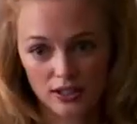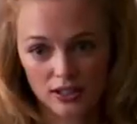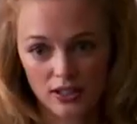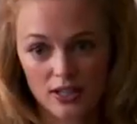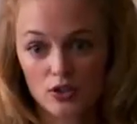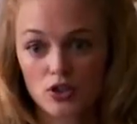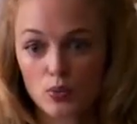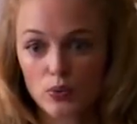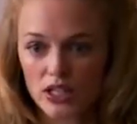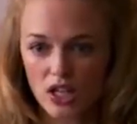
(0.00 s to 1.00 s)
named Beth
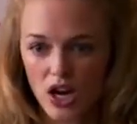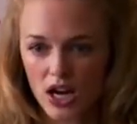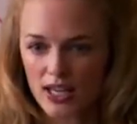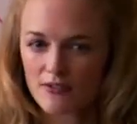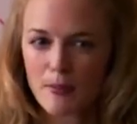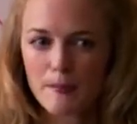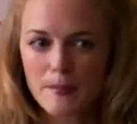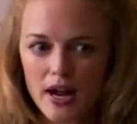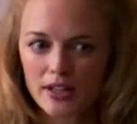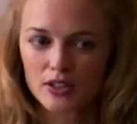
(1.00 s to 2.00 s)
Baerly. Law, even
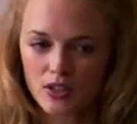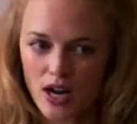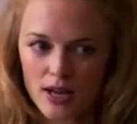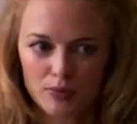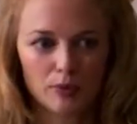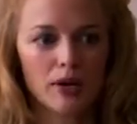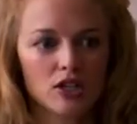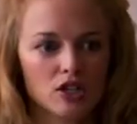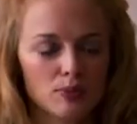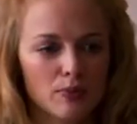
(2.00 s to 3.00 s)
minor crimes are
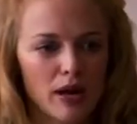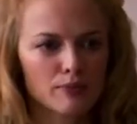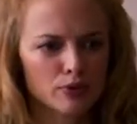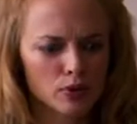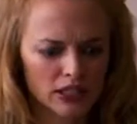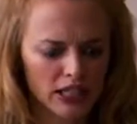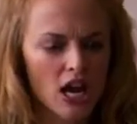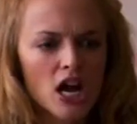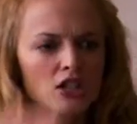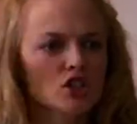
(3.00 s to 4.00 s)
punishable by brutally
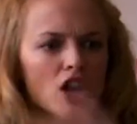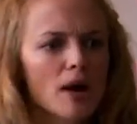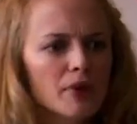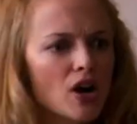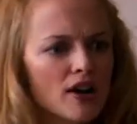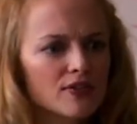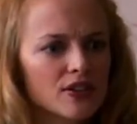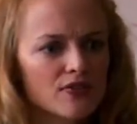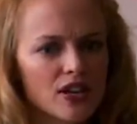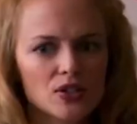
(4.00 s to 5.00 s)
chopping off the
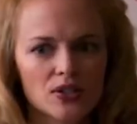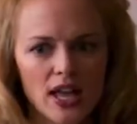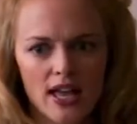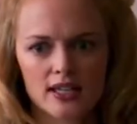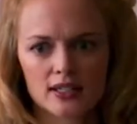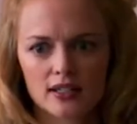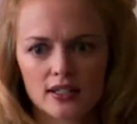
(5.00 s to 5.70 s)
offender's hand.